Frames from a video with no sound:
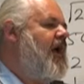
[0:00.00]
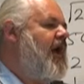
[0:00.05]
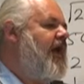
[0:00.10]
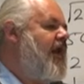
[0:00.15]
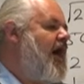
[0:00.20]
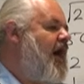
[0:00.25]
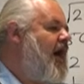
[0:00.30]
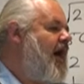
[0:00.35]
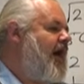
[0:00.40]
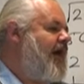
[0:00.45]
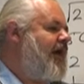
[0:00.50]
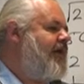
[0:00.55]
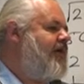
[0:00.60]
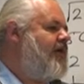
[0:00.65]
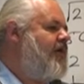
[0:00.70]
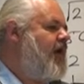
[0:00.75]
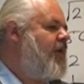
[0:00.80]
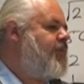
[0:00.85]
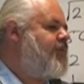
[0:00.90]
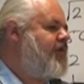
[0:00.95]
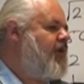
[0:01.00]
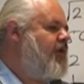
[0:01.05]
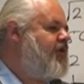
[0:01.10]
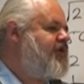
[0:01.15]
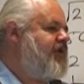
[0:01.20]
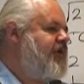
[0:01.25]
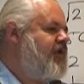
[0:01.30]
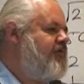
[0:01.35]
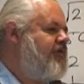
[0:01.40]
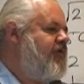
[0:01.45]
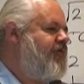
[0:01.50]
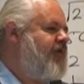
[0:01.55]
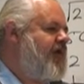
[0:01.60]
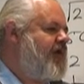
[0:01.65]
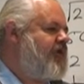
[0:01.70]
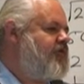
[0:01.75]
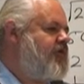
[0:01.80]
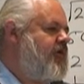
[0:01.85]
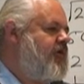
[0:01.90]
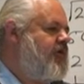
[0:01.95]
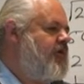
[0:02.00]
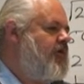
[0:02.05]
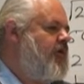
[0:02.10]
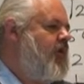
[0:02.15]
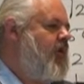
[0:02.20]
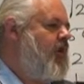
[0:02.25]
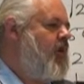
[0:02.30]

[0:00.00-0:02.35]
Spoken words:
An ion approaching the reflectron